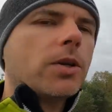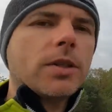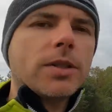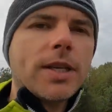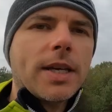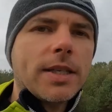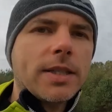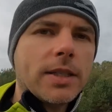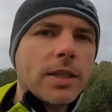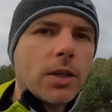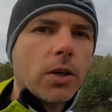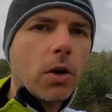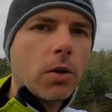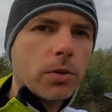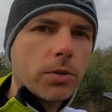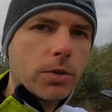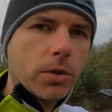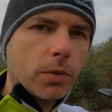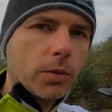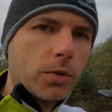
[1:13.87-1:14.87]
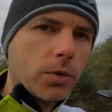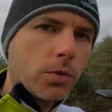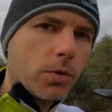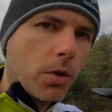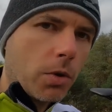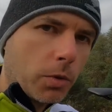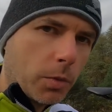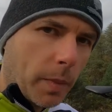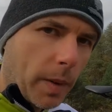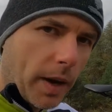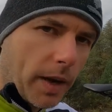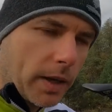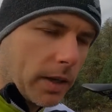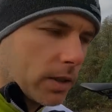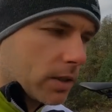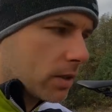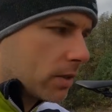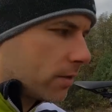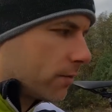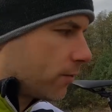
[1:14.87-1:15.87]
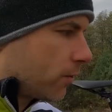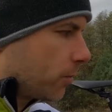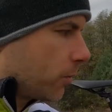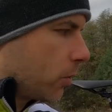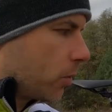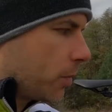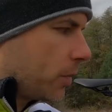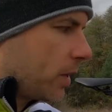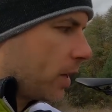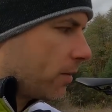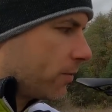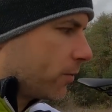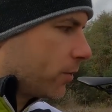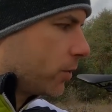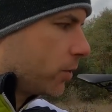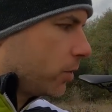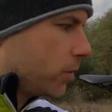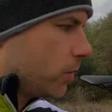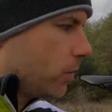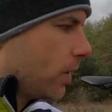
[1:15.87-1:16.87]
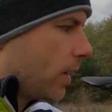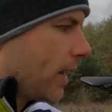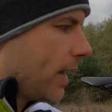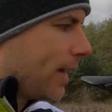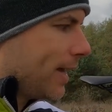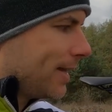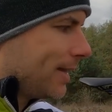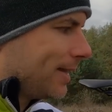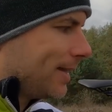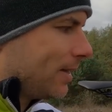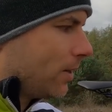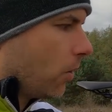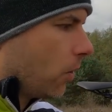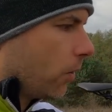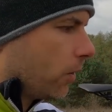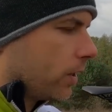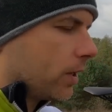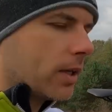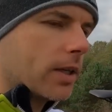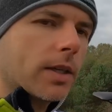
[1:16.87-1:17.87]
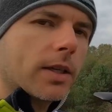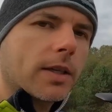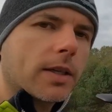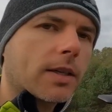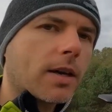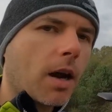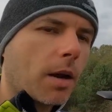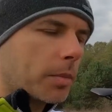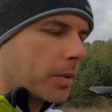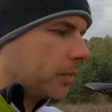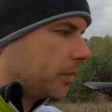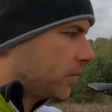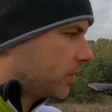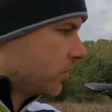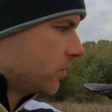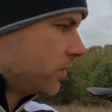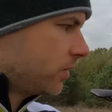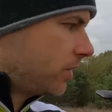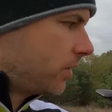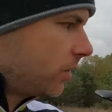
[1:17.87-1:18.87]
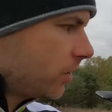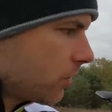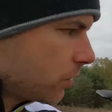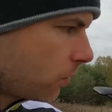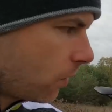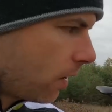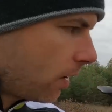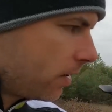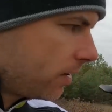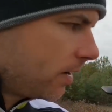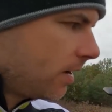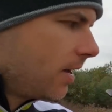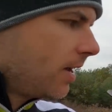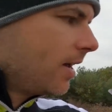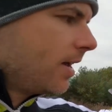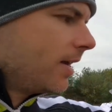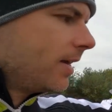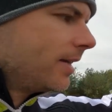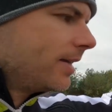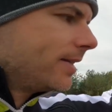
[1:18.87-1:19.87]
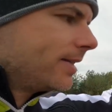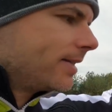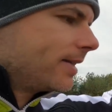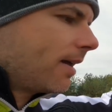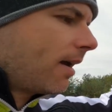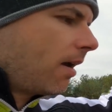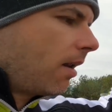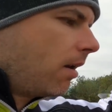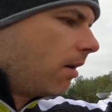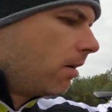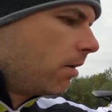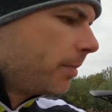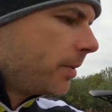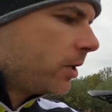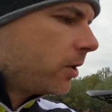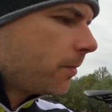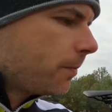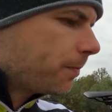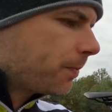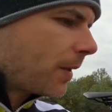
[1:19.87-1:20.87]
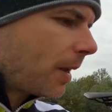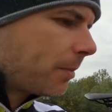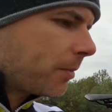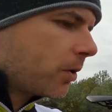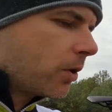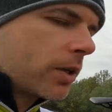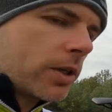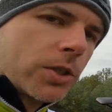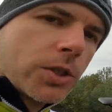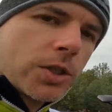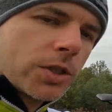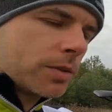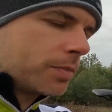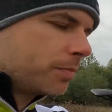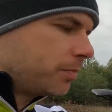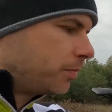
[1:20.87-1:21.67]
testing also the road bikes from Orbea for you, and the Oiz Carbon, because this one is aluminum. I'm gonna just